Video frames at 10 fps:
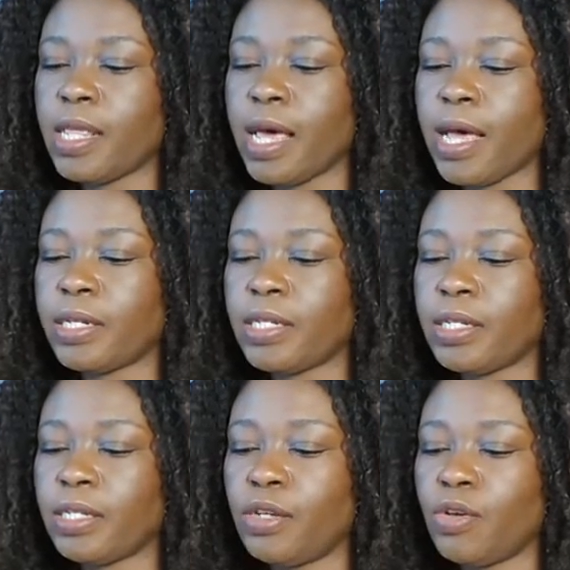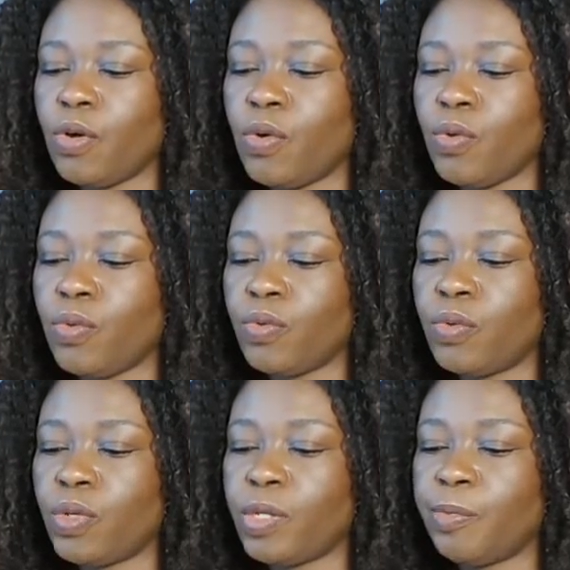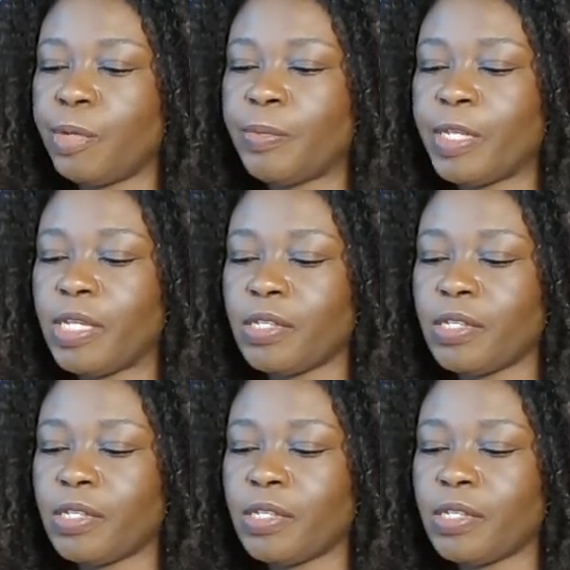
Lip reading: that, maybe